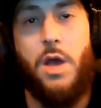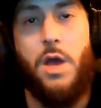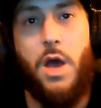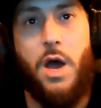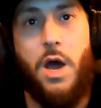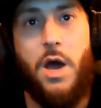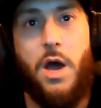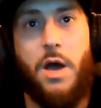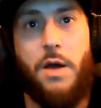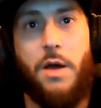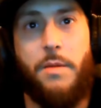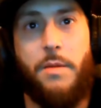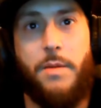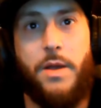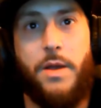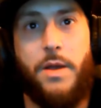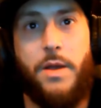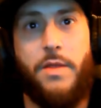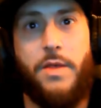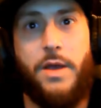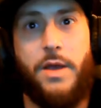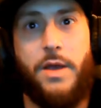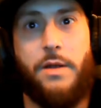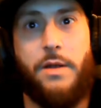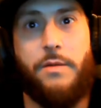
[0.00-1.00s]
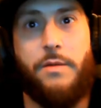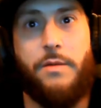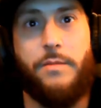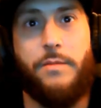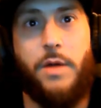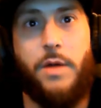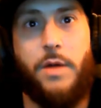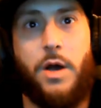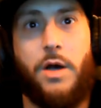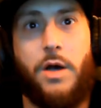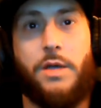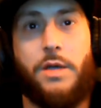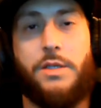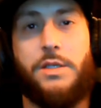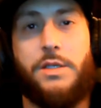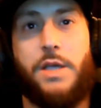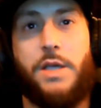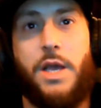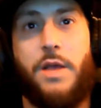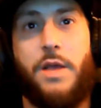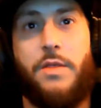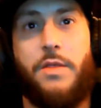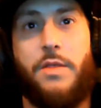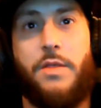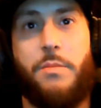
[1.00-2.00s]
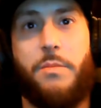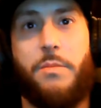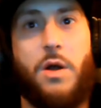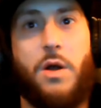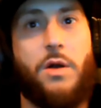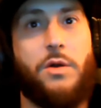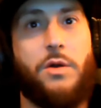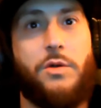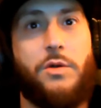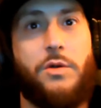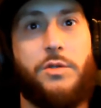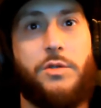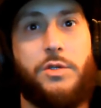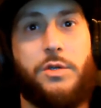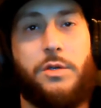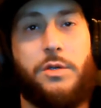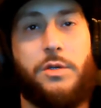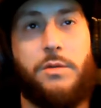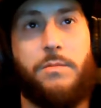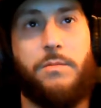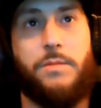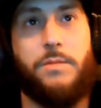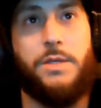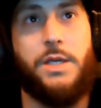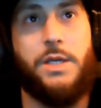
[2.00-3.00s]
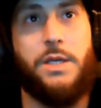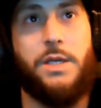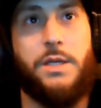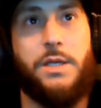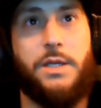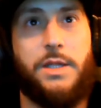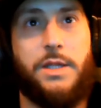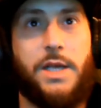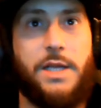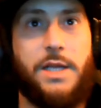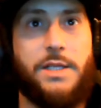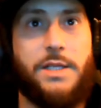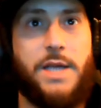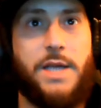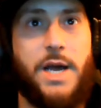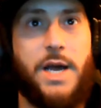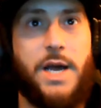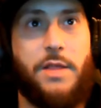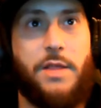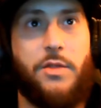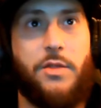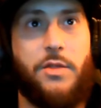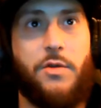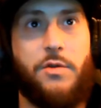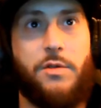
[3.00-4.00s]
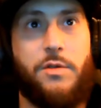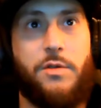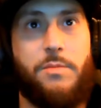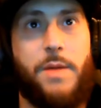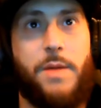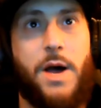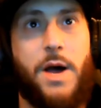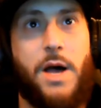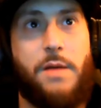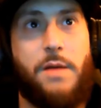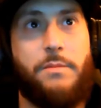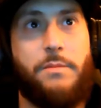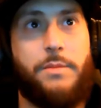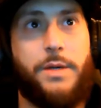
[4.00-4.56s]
and then us and the Broncos are sitting in that tied 3rd spot.